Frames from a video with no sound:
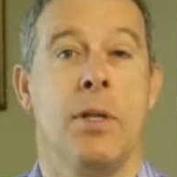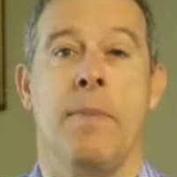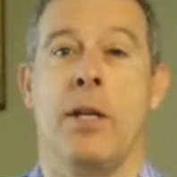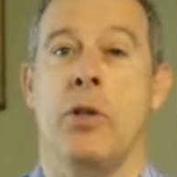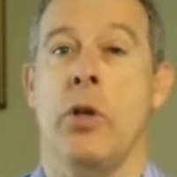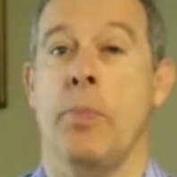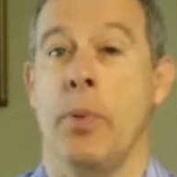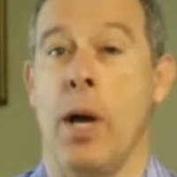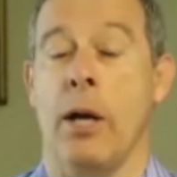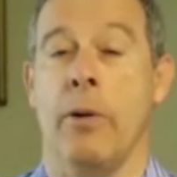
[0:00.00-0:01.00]
to measure their
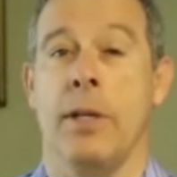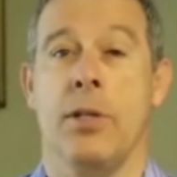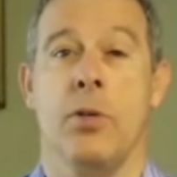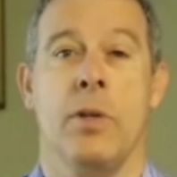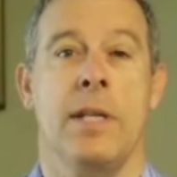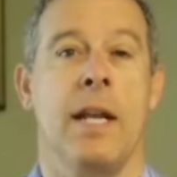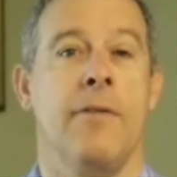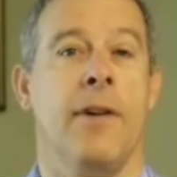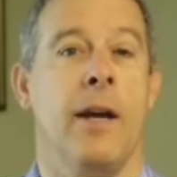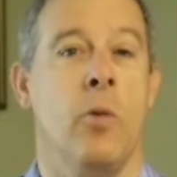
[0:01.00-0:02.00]
progress, to
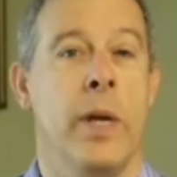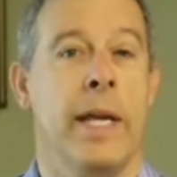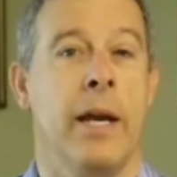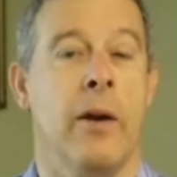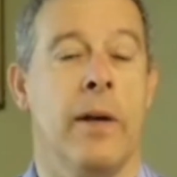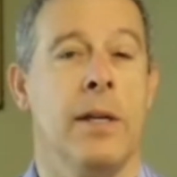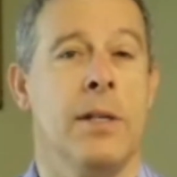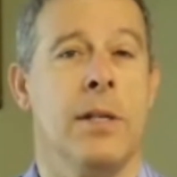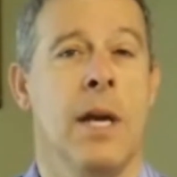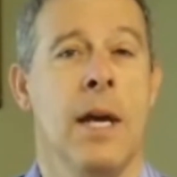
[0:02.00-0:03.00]
identify weak
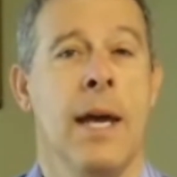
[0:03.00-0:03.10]
areas,